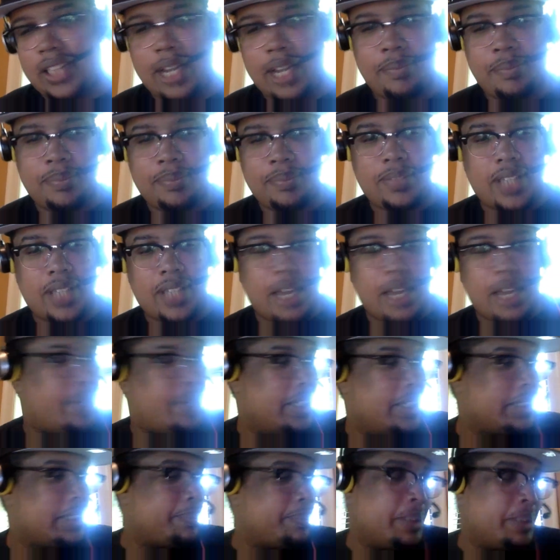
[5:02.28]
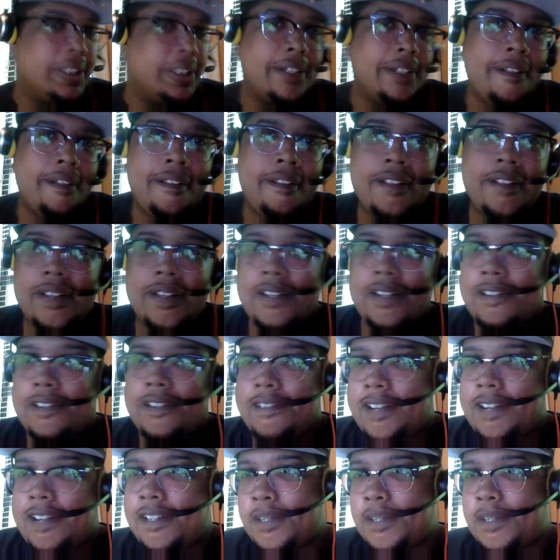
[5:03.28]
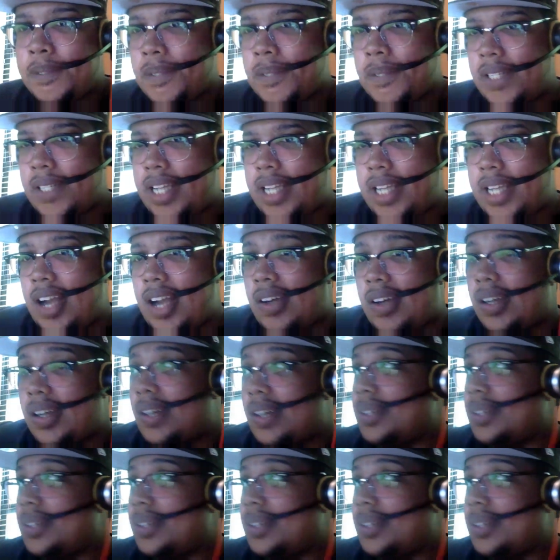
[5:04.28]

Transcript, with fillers: type mess but that's usually how it goes